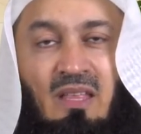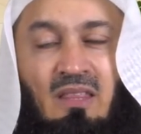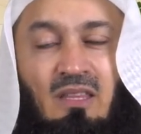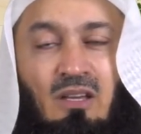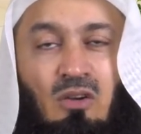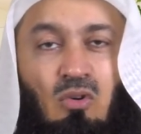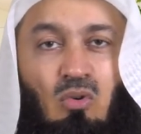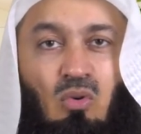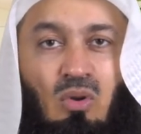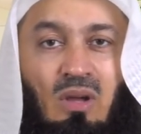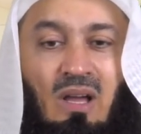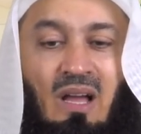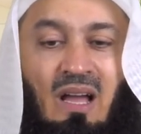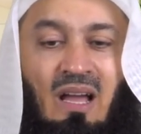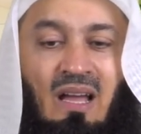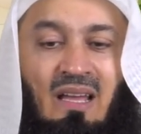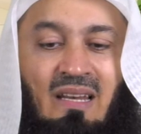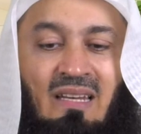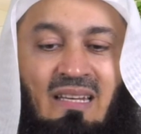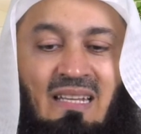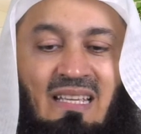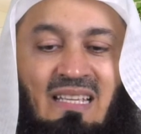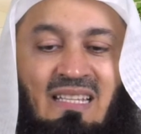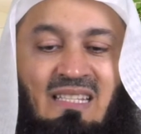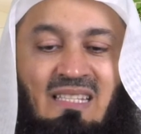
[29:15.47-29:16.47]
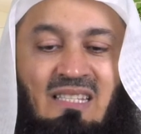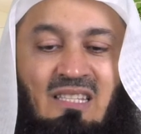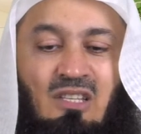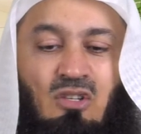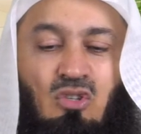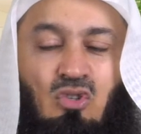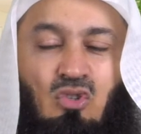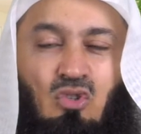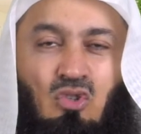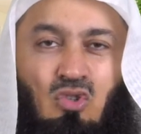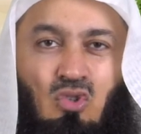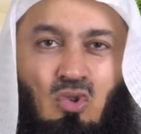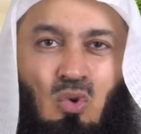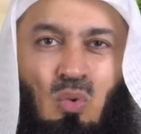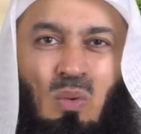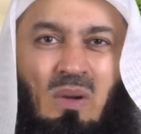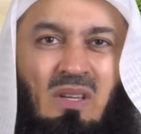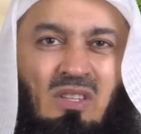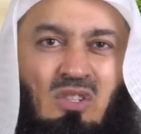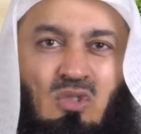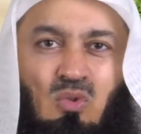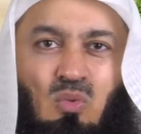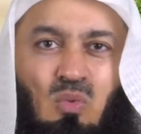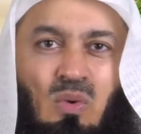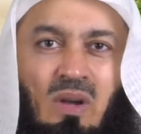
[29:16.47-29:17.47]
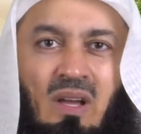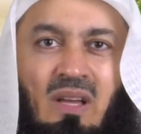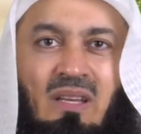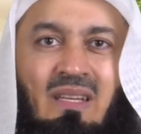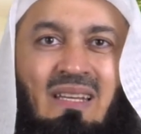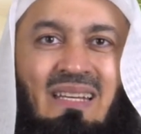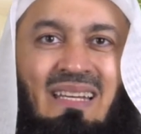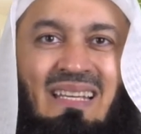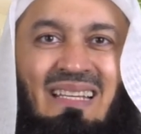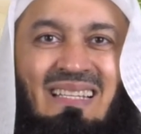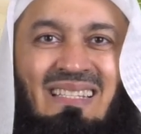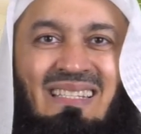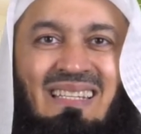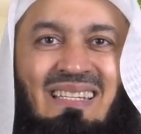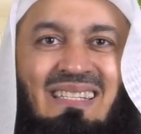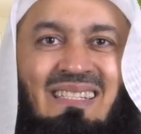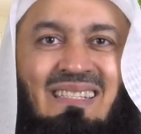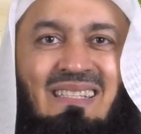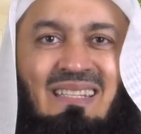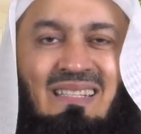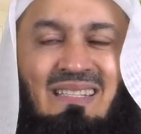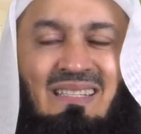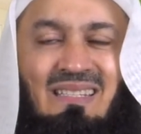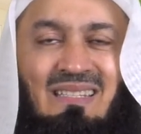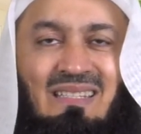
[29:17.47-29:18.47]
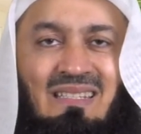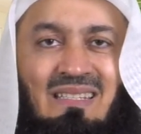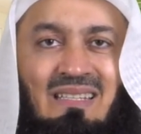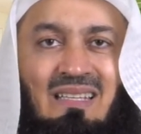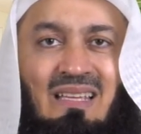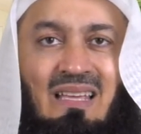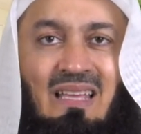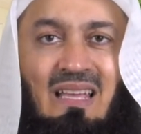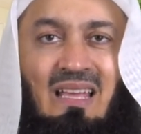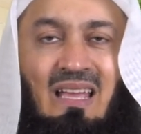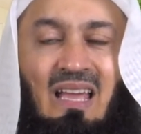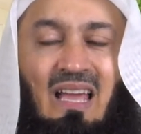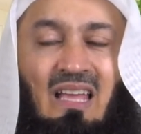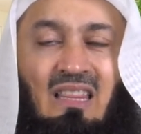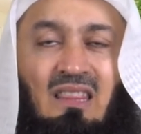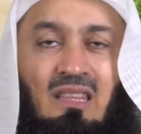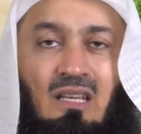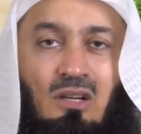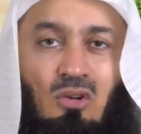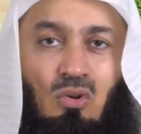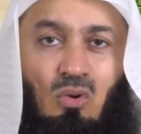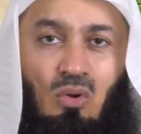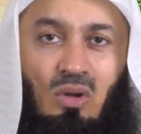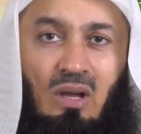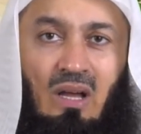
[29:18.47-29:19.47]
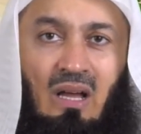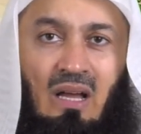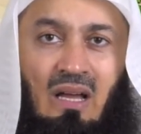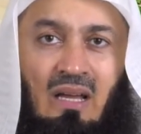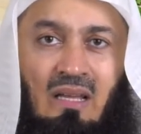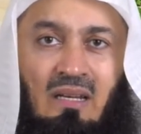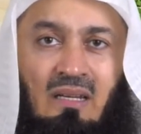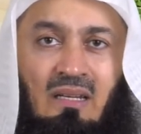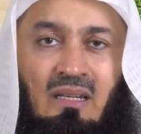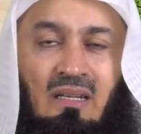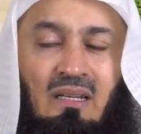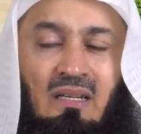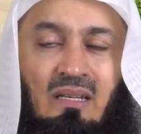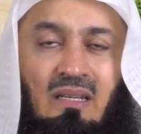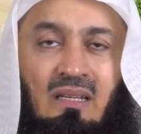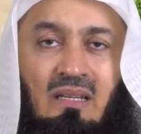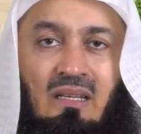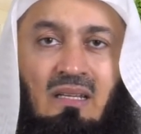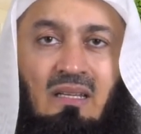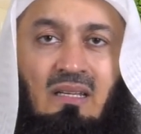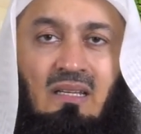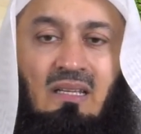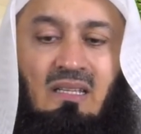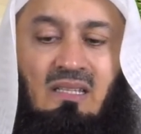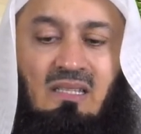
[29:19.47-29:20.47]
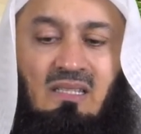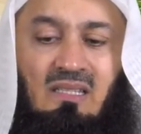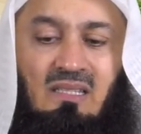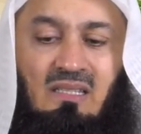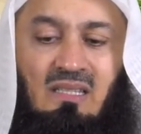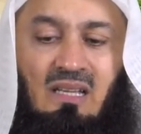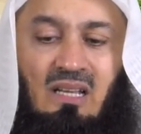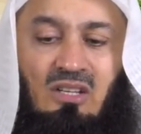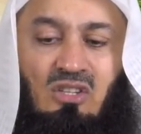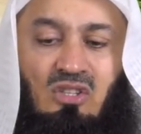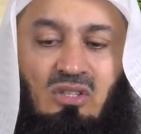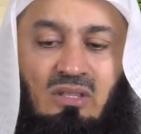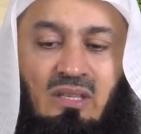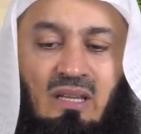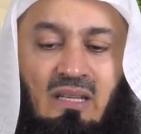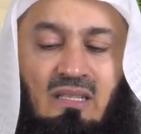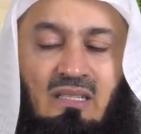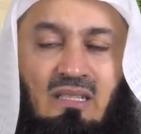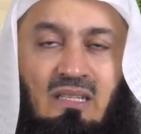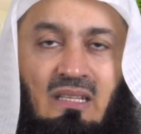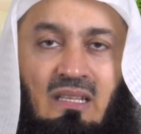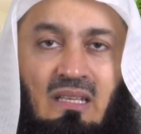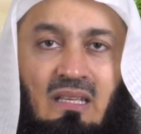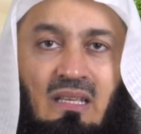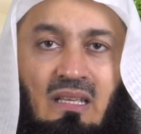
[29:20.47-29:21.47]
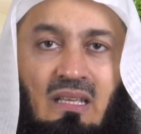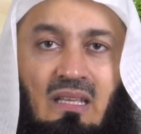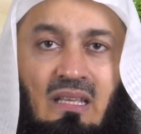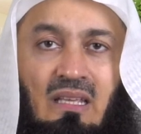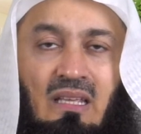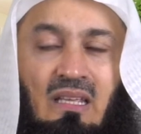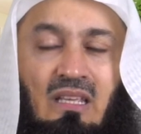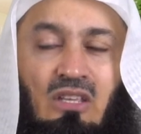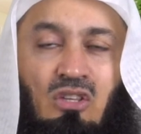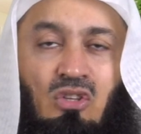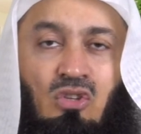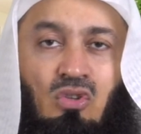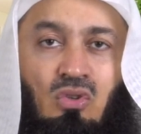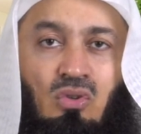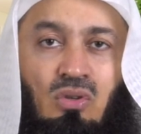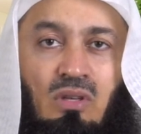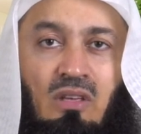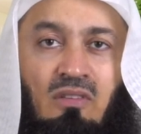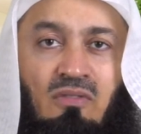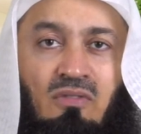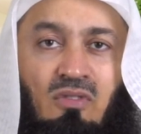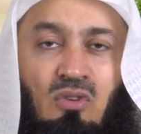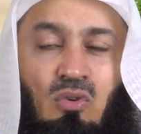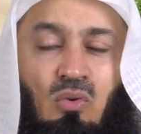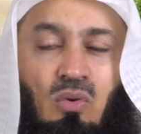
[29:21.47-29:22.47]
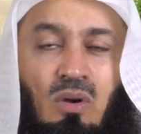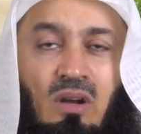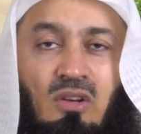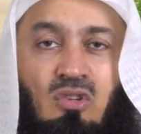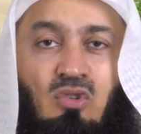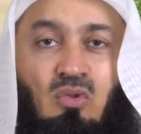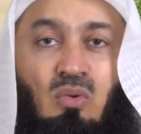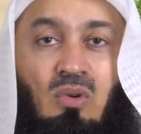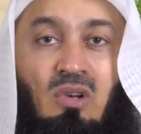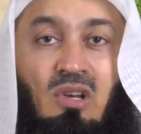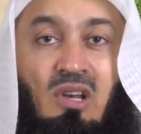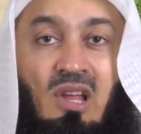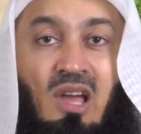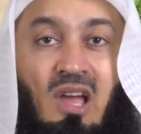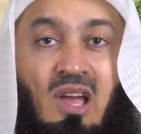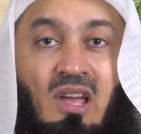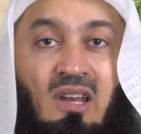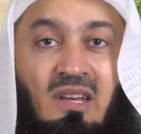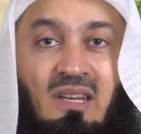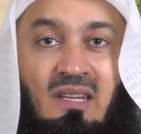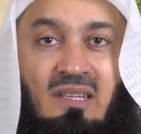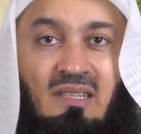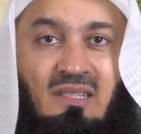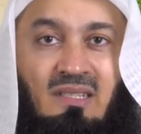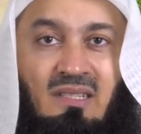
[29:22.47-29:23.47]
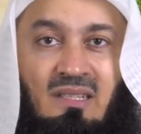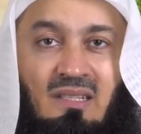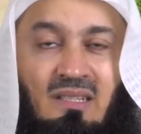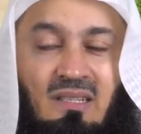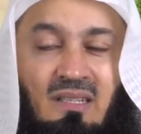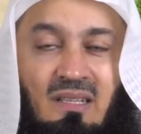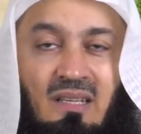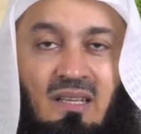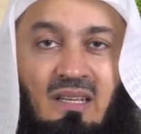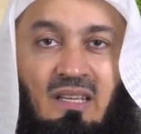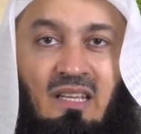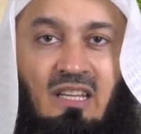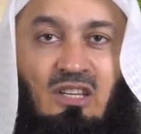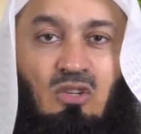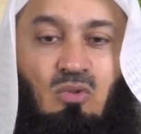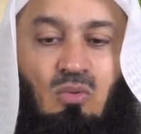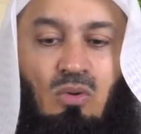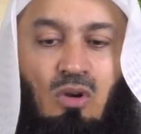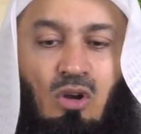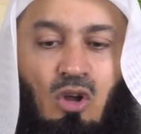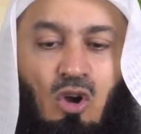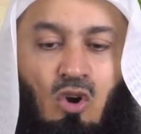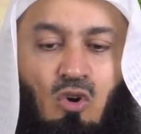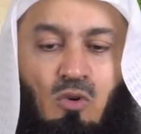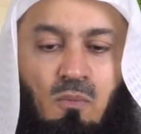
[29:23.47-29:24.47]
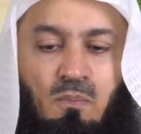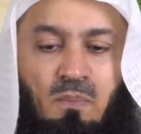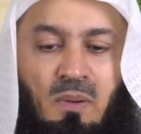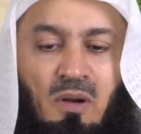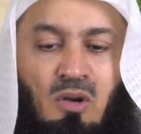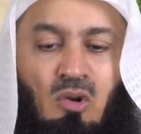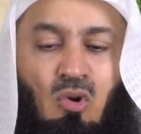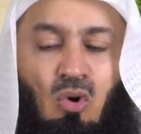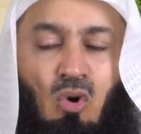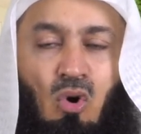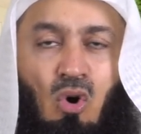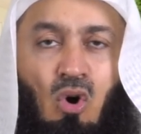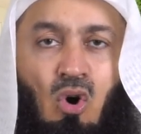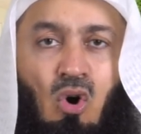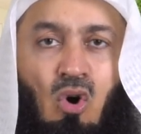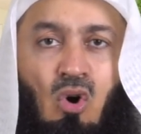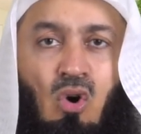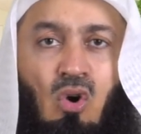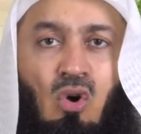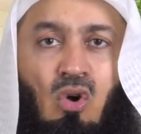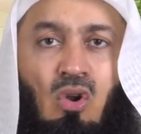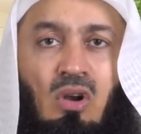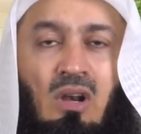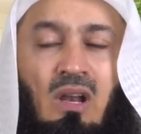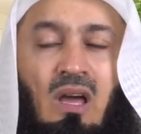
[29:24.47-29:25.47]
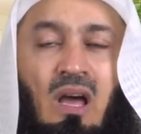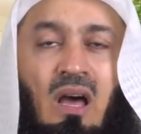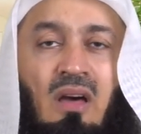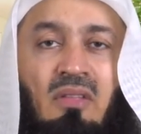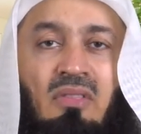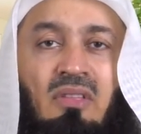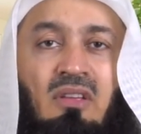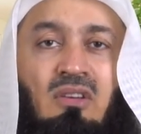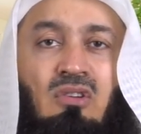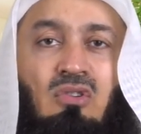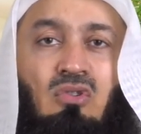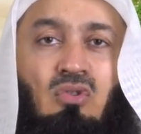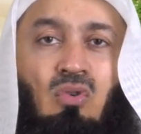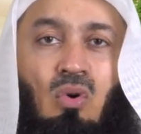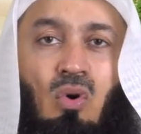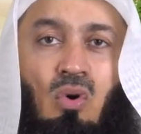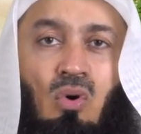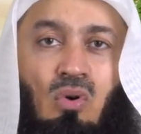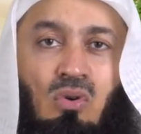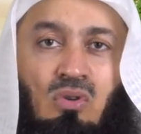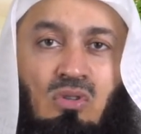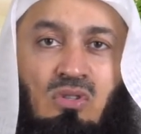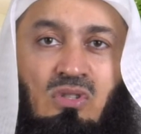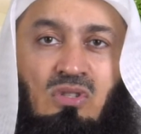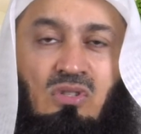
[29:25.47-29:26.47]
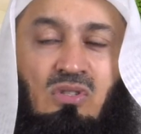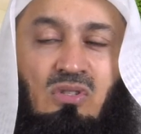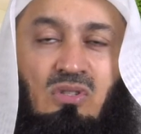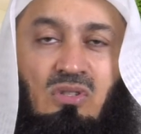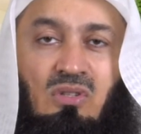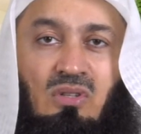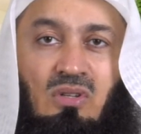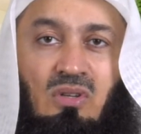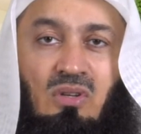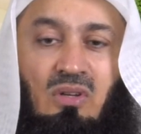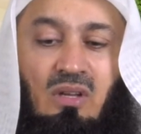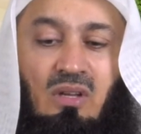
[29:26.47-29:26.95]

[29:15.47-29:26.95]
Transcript: The Quran is the truest word in existence. And the Quran is such that if you are to learn it, it will open all other doors